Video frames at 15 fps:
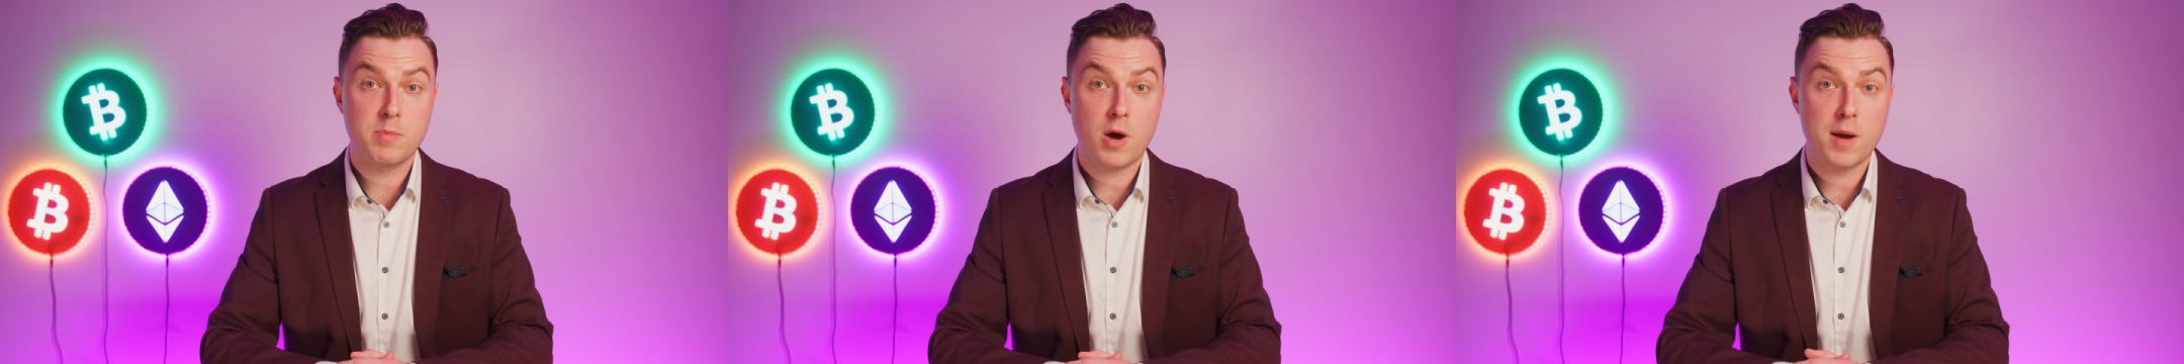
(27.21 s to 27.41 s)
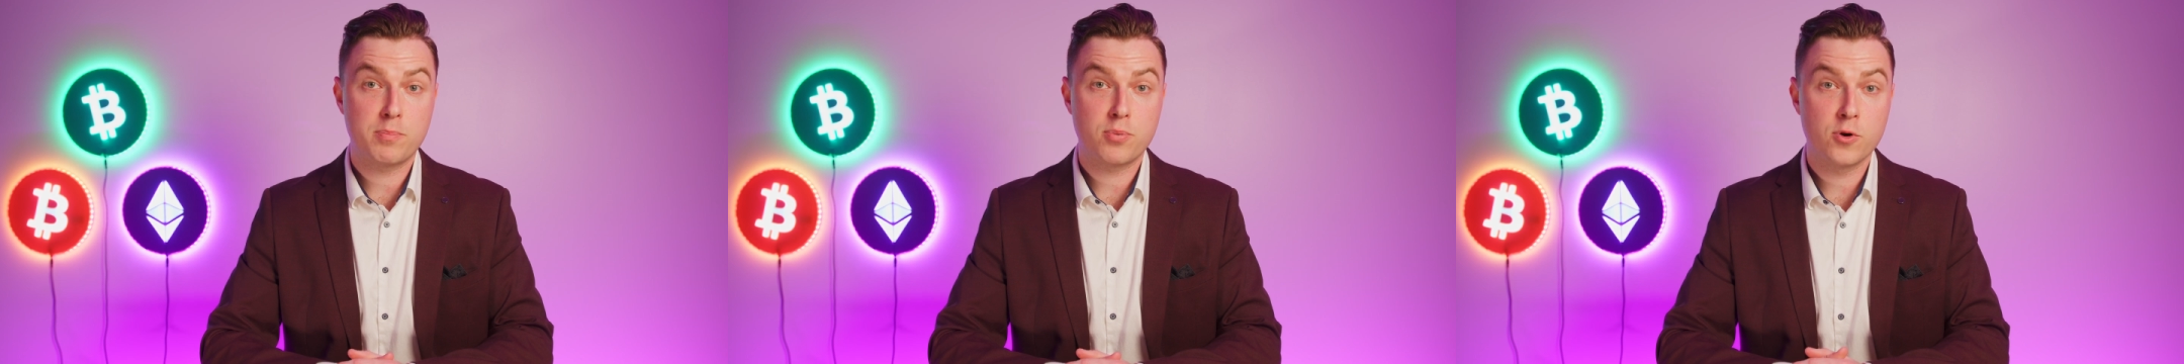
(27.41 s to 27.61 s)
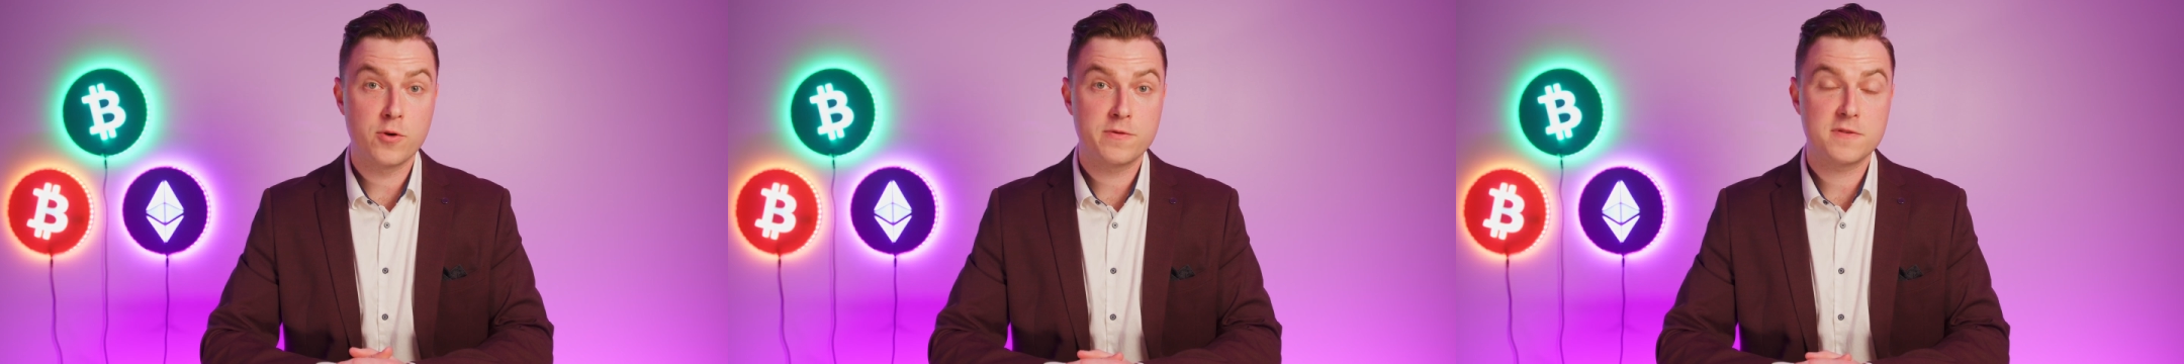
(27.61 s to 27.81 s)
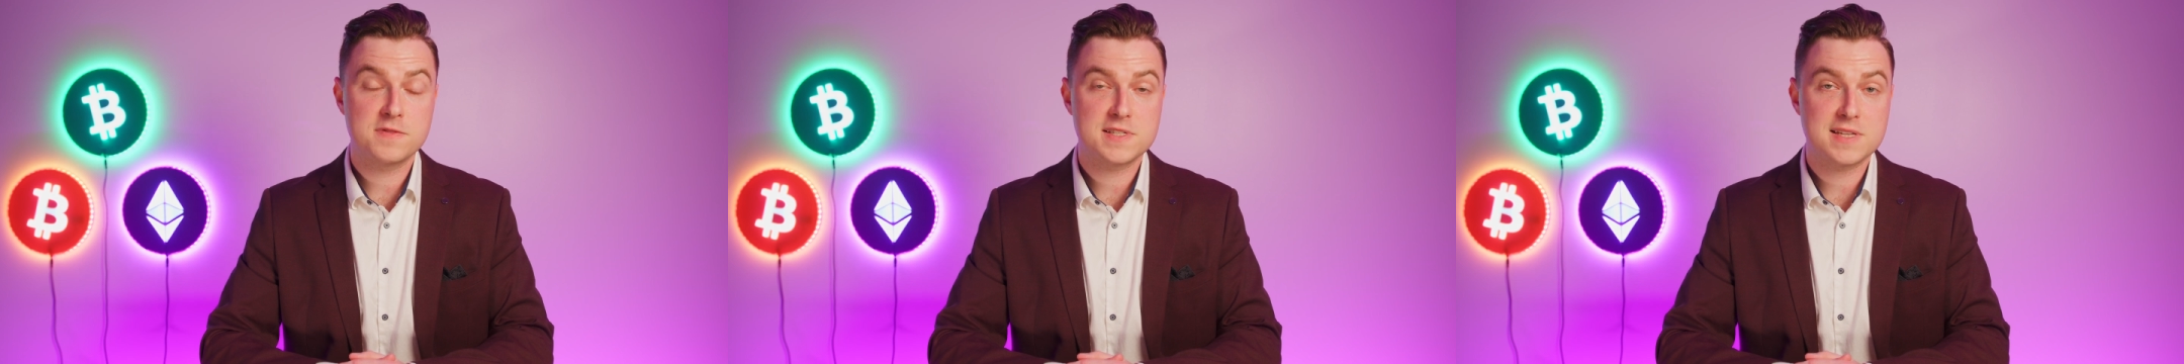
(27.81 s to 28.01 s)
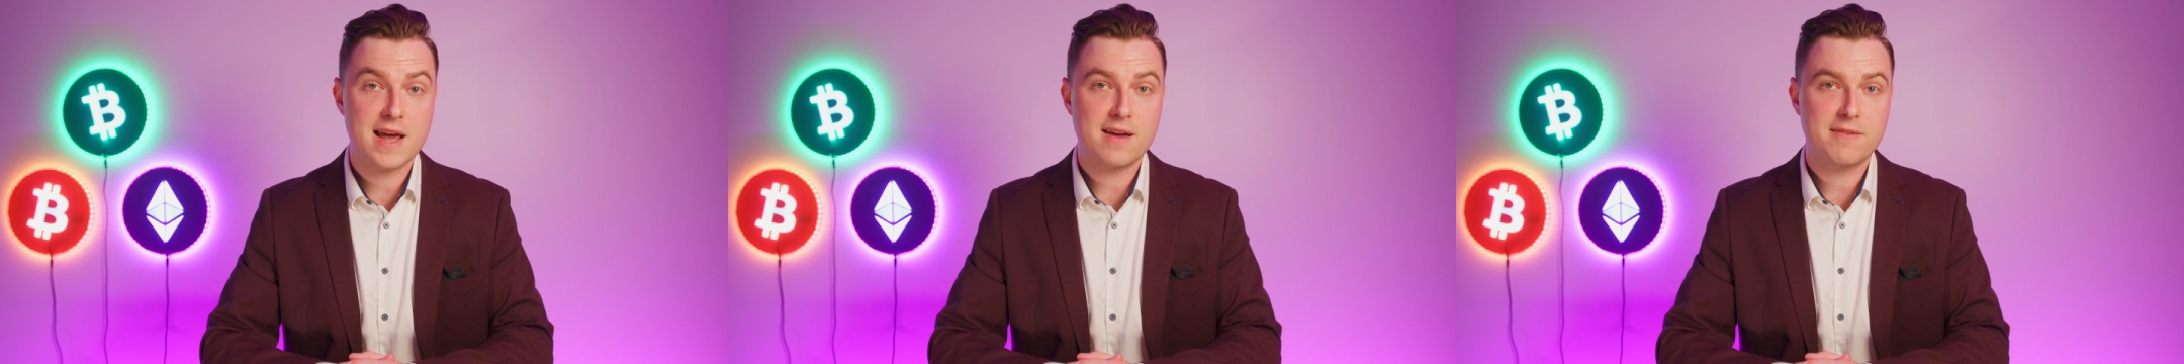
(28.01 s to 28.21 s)
by proof of
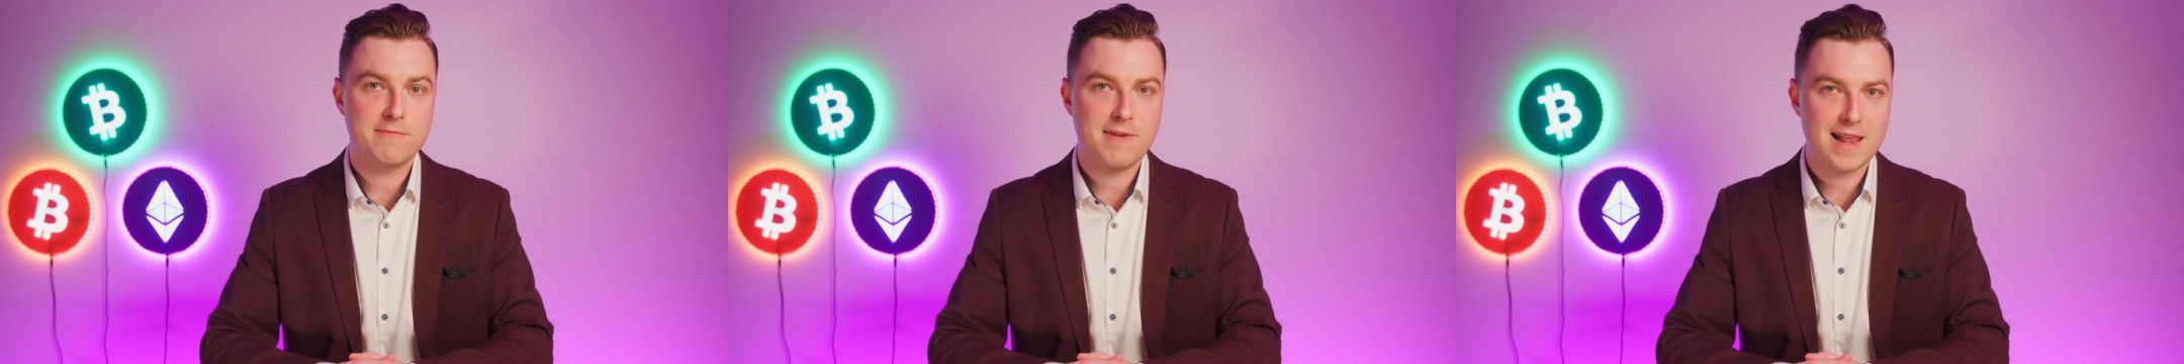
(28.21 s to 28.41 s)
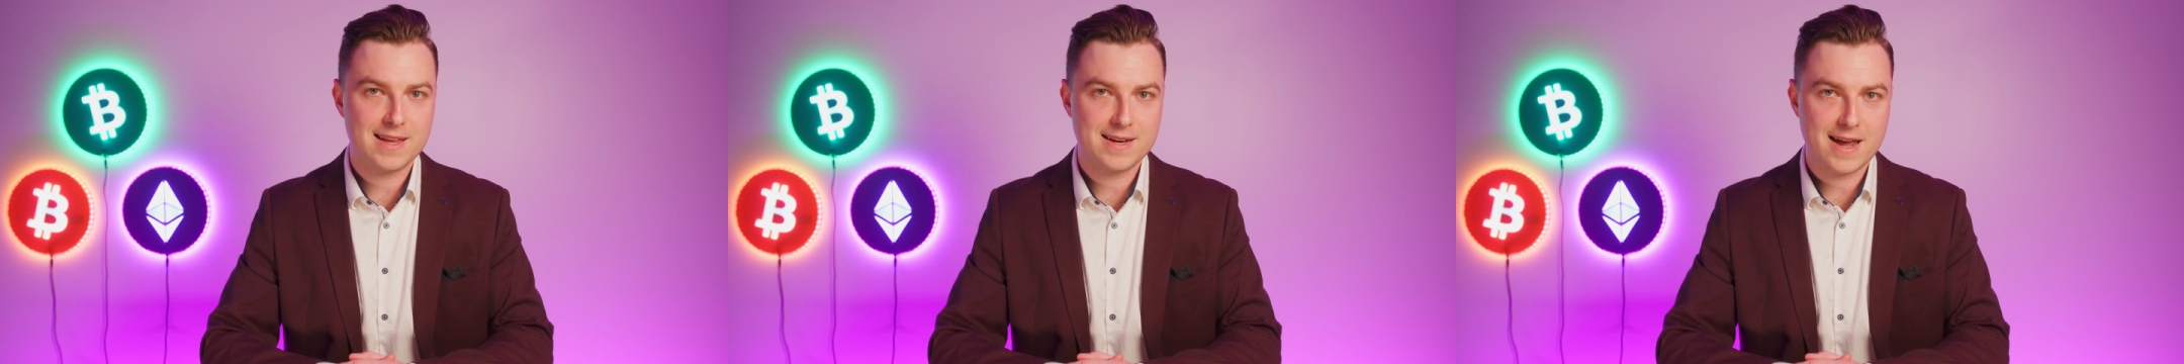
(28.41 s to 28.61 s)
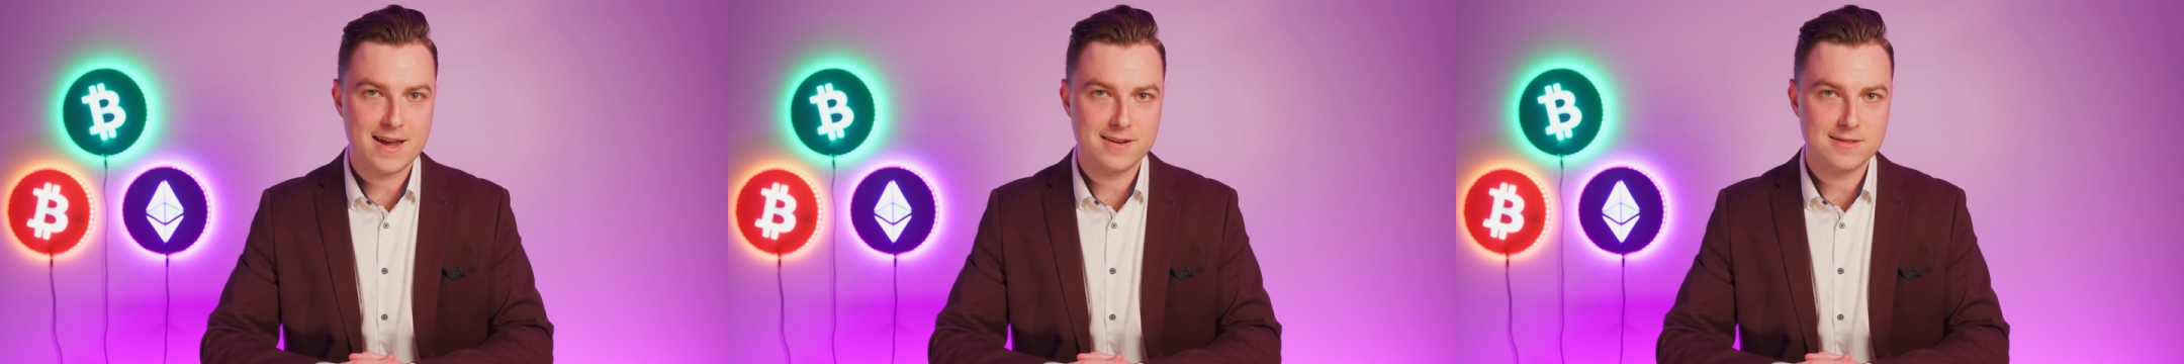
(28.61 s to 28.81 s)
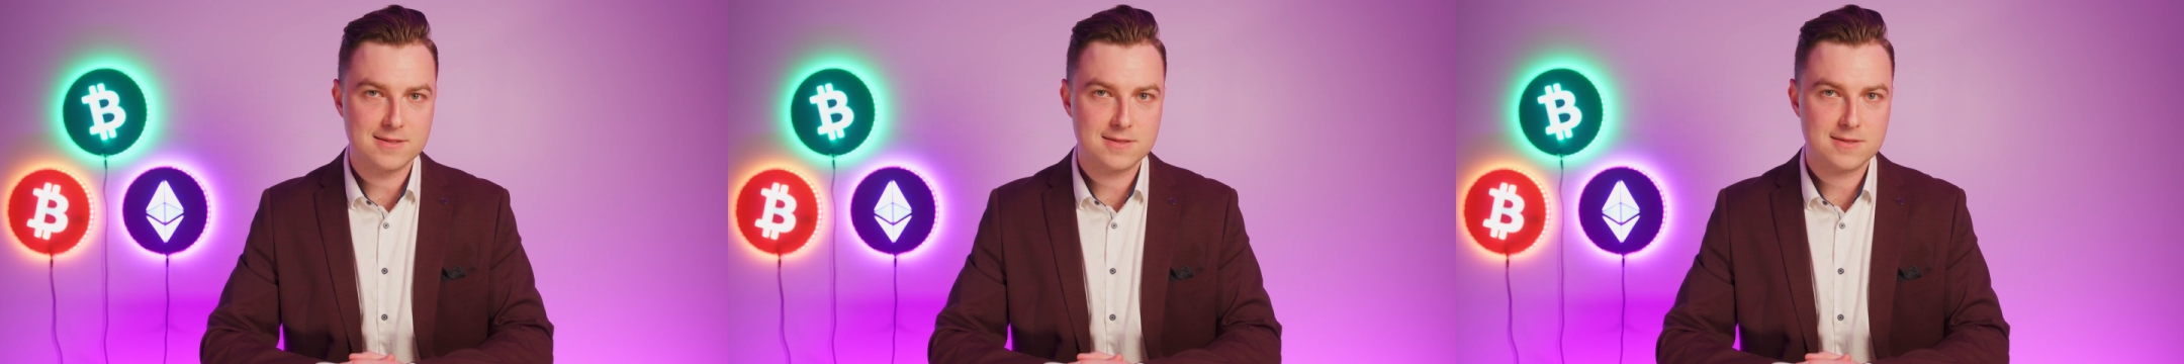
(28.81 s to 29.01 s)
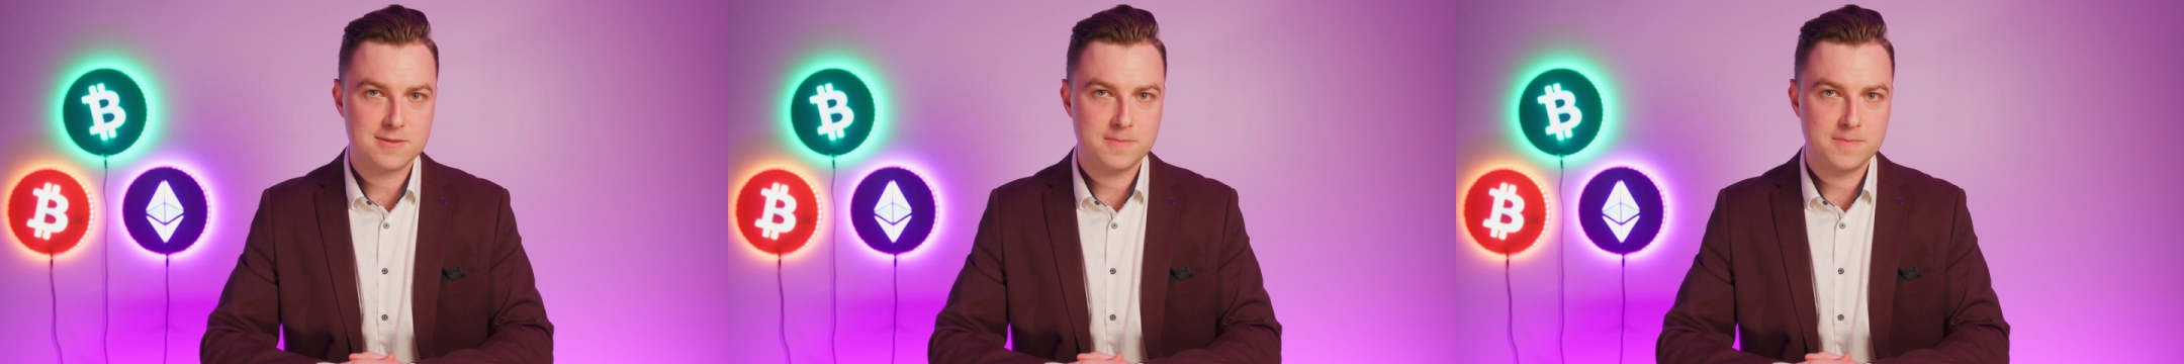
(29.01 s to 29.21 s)
stake
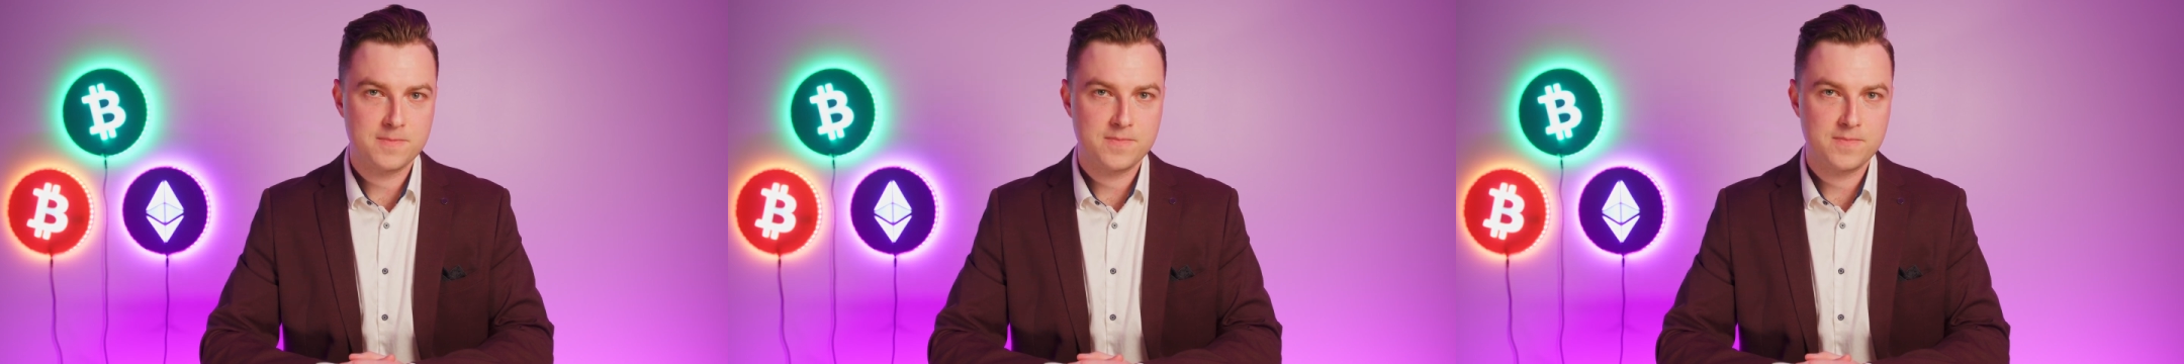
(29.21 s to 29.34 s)
validators.